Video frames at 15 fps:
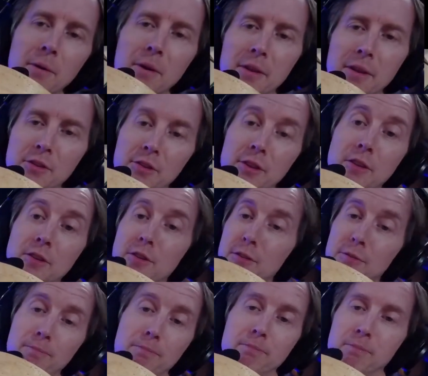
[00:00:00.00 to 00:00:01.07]
let's
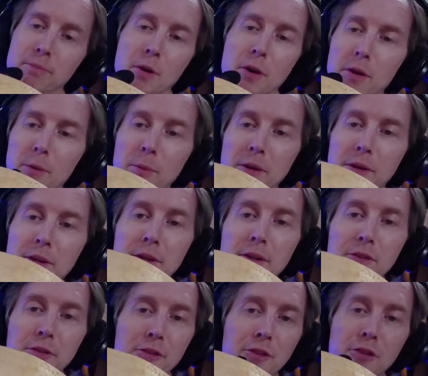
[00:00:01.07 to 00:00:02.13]
just call it what it
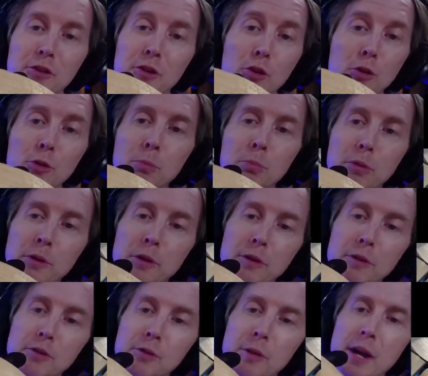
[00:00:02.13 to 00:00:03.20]
is. It's just glue
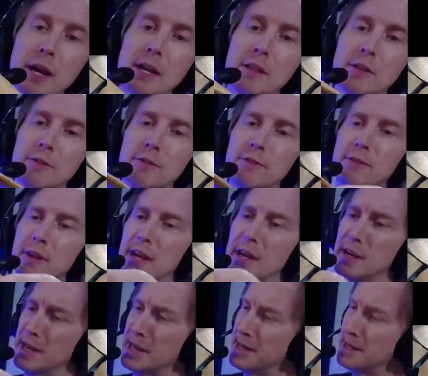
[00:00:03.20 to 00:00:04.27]
boogers, right? They're
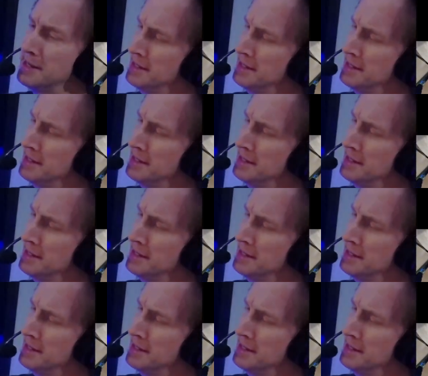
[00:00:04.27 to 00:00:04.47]
very